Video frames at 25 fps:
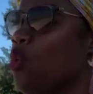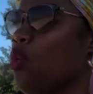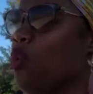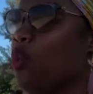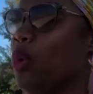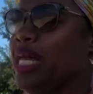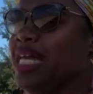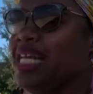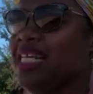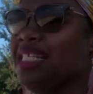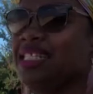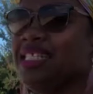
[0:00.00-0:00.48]

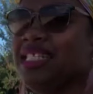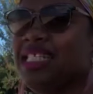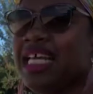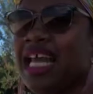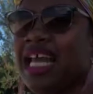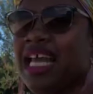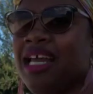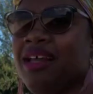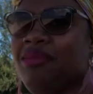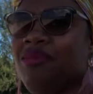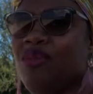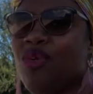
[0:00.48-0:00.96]

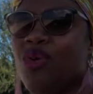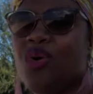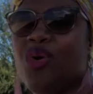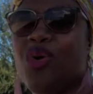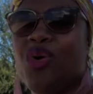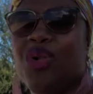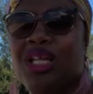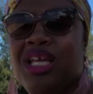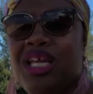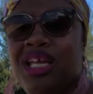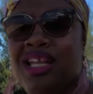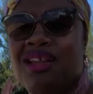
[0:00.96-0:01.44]
Wednesday,
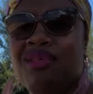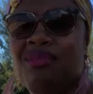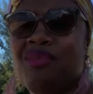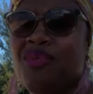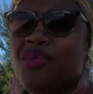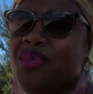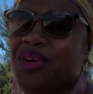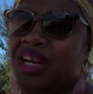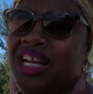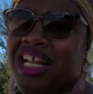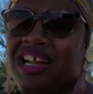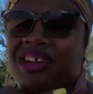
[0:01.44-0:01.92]
early in the
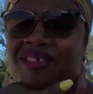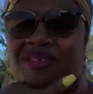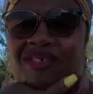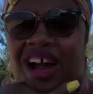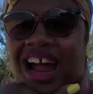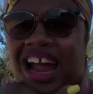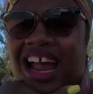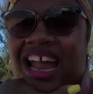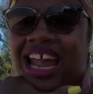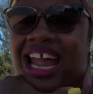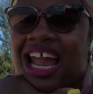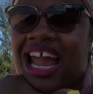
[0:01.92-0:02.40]
morning,
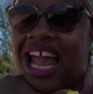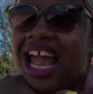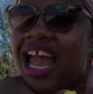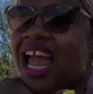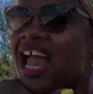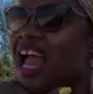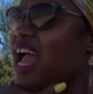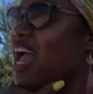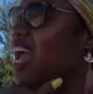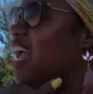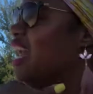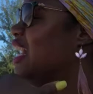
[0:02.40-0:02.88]
right?
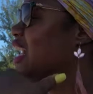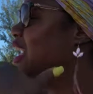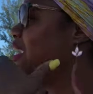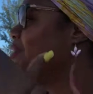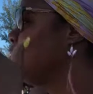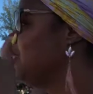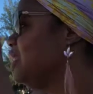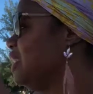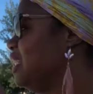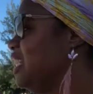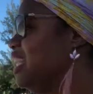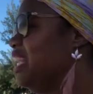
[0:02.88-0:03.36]
And
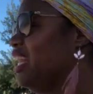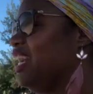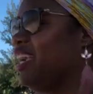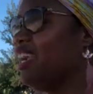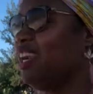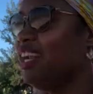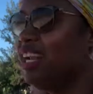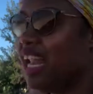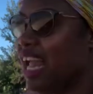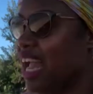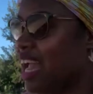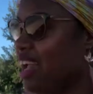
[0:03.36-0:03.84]
I'm sitting
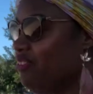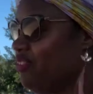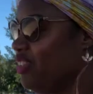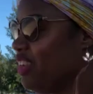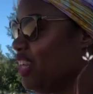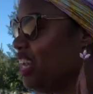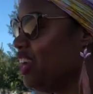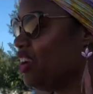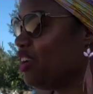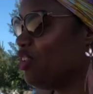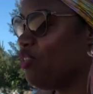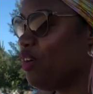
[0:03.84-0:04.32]
here
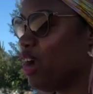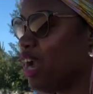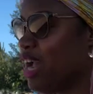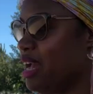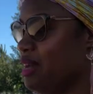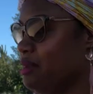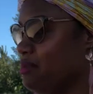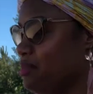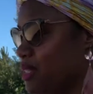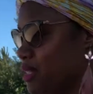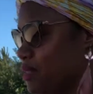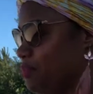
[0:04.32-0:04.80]
laughing at
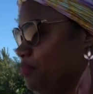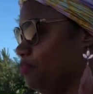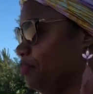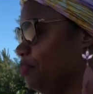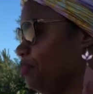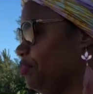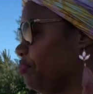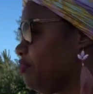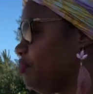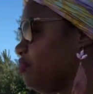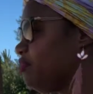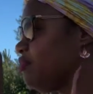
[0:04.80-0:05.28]
crabs
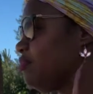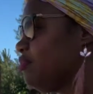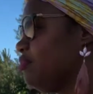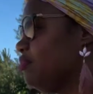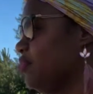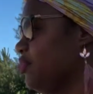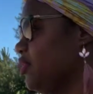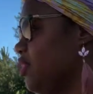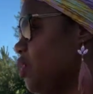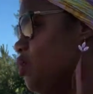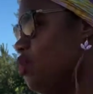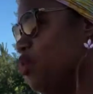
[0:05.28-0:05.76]

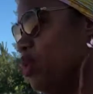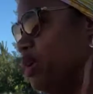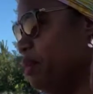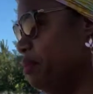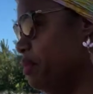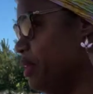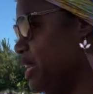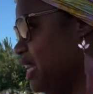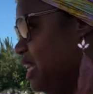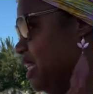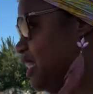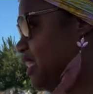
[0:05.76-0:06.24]
on the
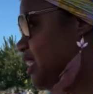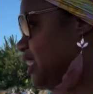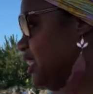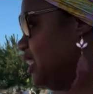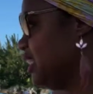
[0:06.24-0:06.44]
beach